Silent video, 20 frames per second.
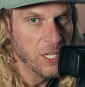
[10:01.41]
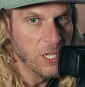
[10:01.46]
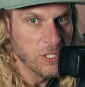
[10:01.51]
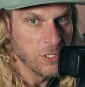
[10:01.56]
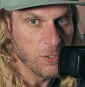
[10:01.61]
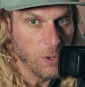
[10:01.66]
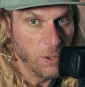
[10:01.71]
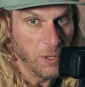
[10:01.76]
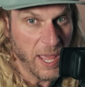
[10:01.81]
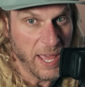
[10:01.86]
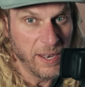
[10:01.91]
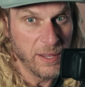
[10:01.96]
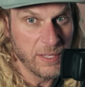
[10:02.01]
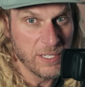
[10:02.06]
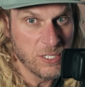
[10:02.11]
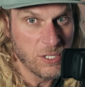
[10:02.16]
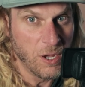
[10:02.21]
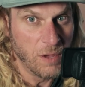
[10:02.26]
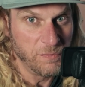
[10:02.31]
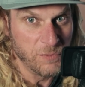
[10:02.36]
So a lot of the
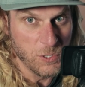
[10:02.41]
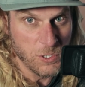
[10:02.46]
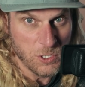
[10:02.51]
stuff you